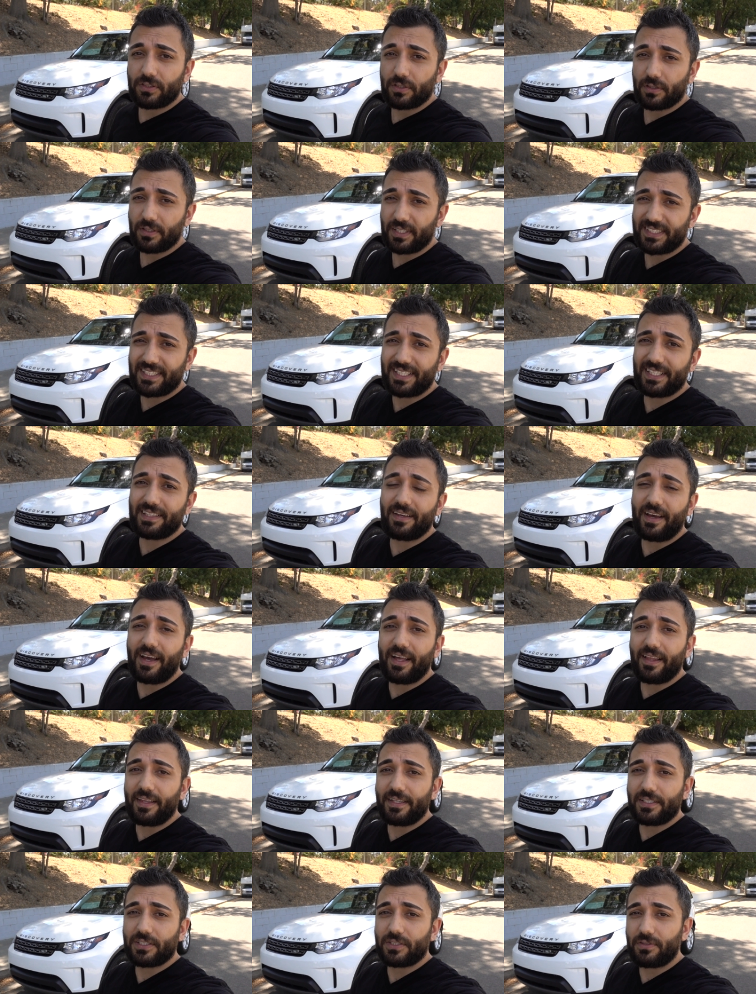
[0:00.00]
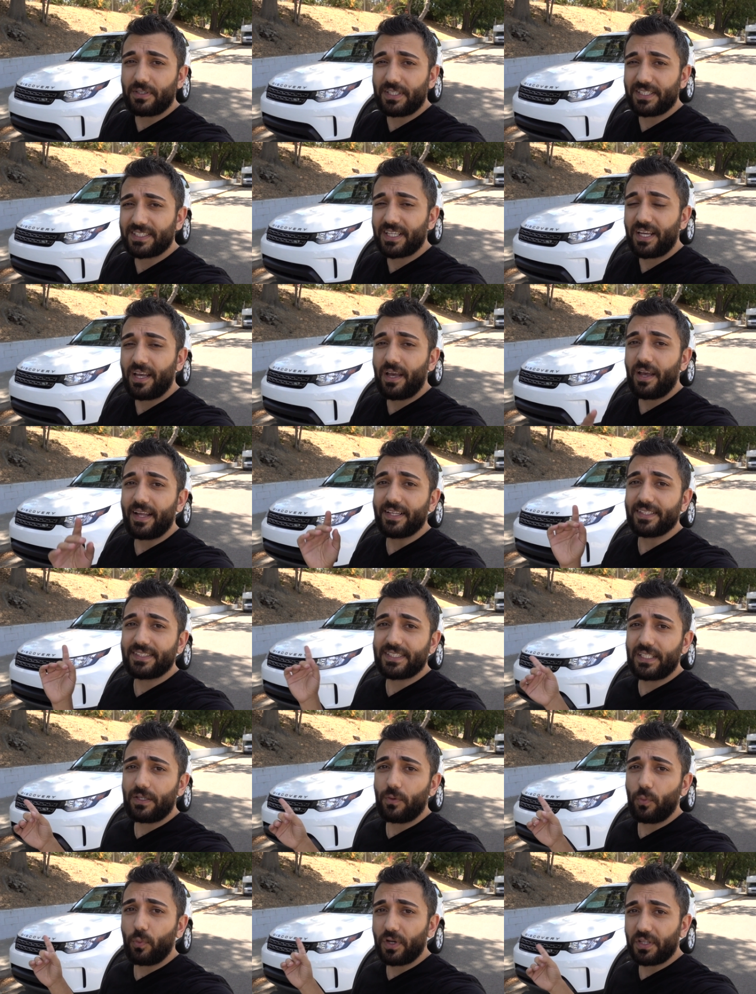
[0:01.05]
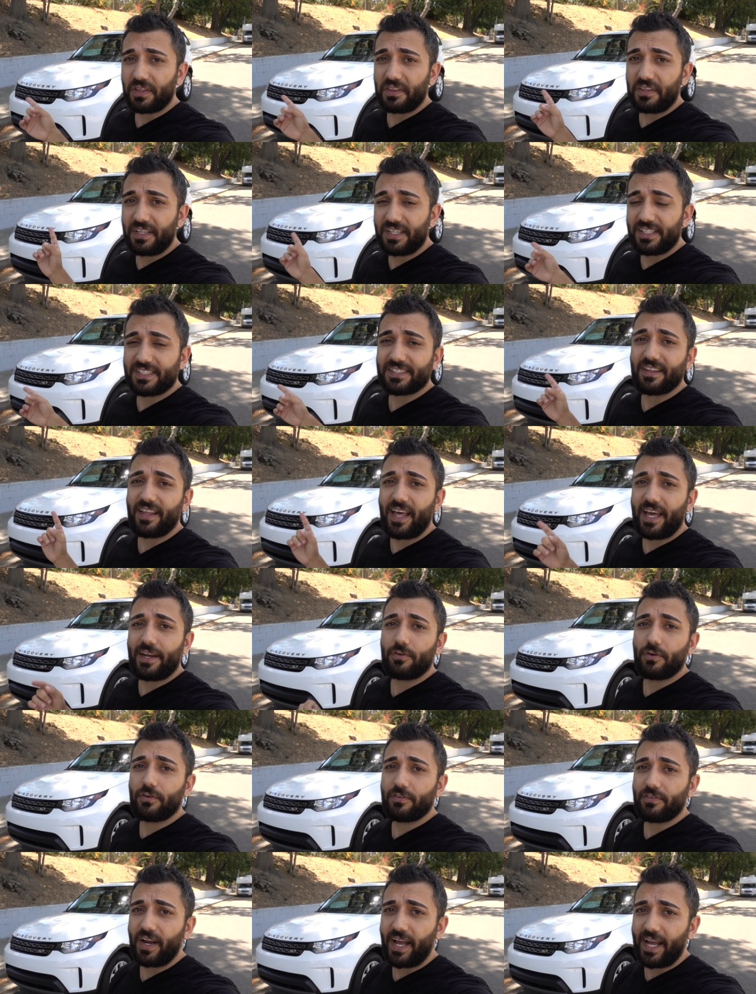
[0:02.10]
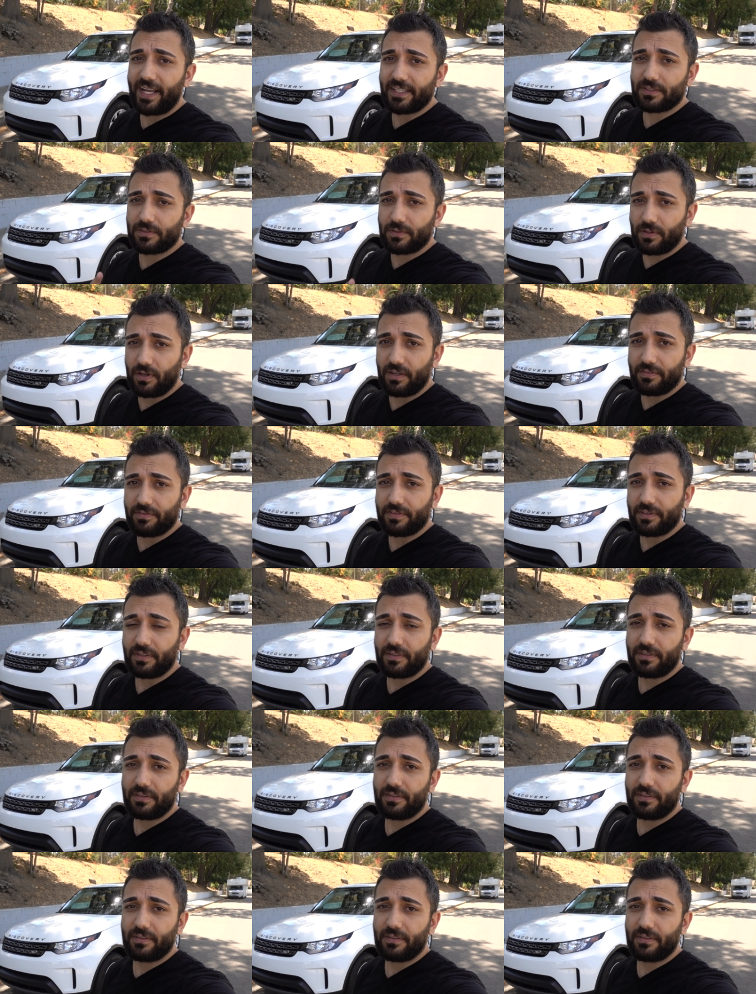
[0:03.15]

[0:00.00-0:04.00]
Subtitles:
So let's hit the LA streets and see what this Land Rover has to offer.